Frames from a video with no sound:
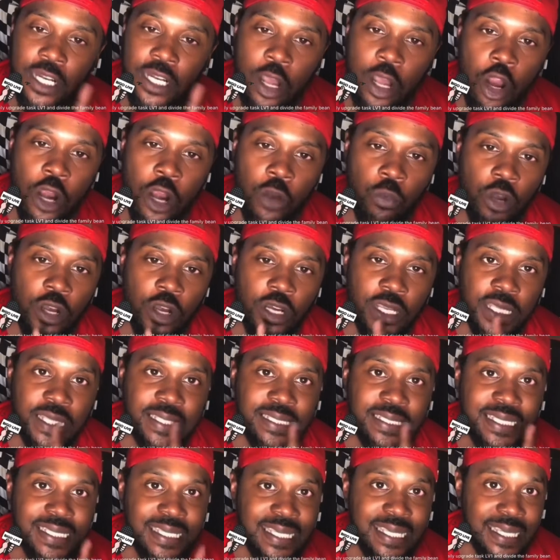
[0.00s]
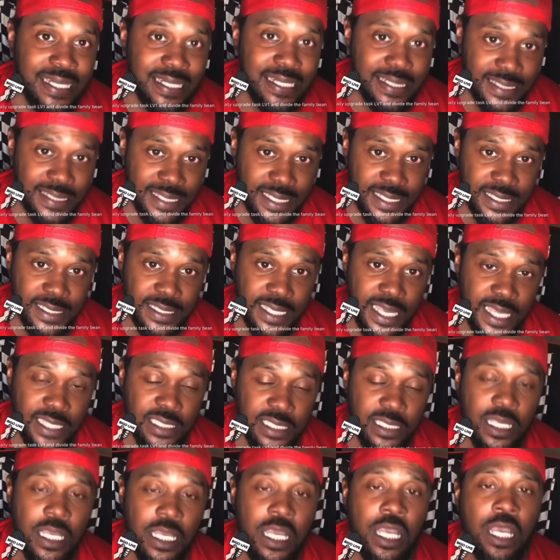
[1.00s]
hard work is the key to
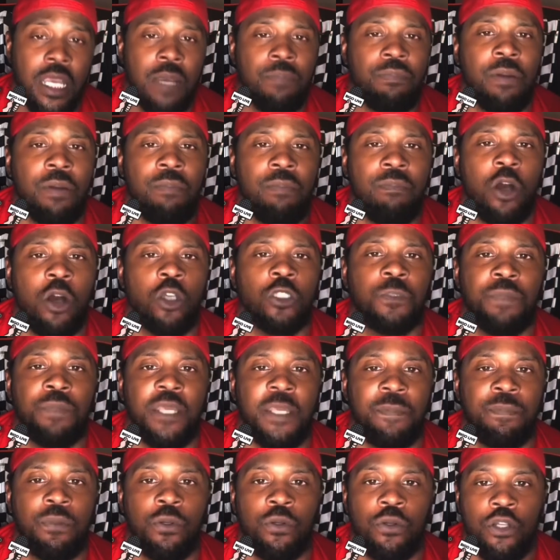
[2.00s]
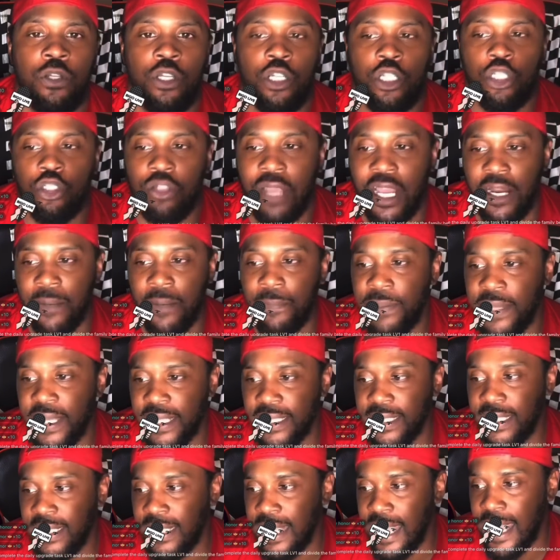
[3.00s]
success. But most people try to
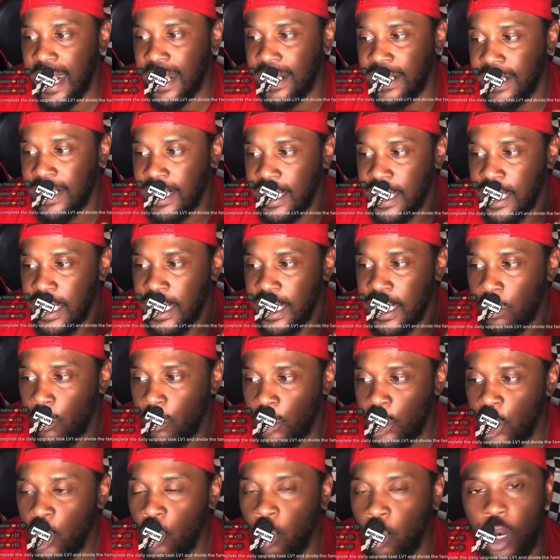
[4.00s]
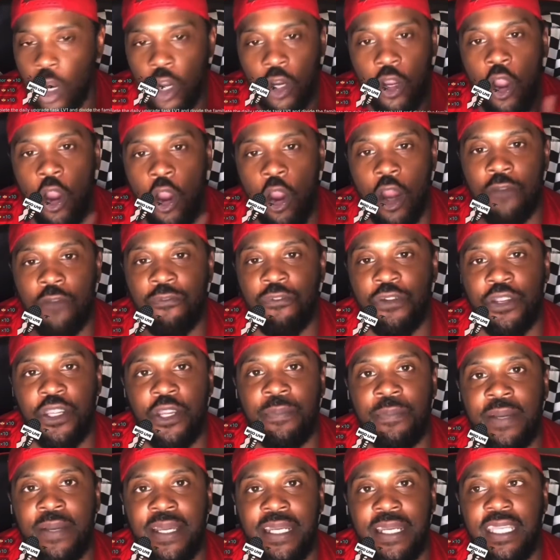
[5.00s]
pick the lock. When you work hard for your
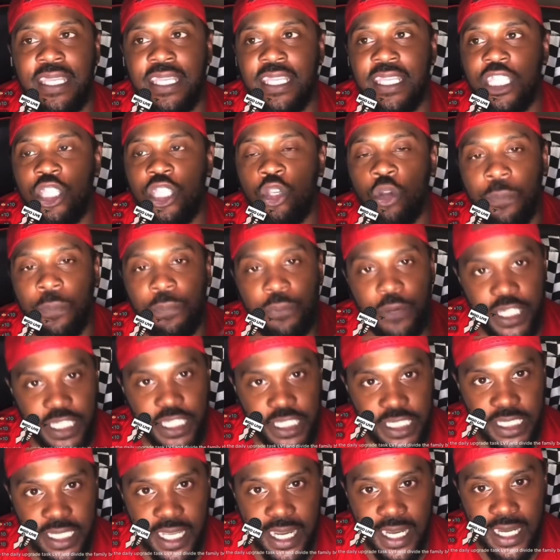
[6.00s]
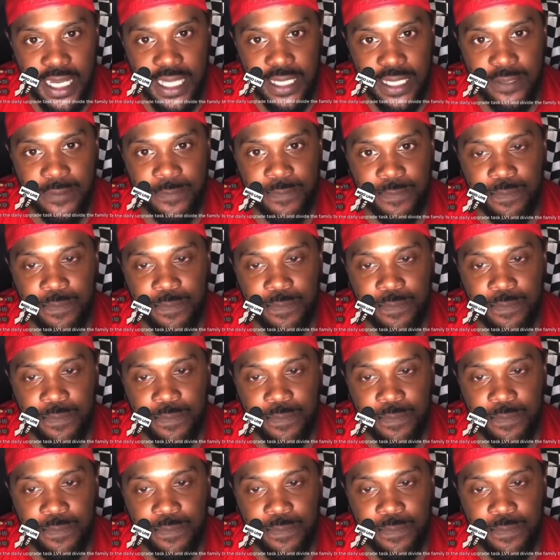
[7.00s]
money, you appreciate it.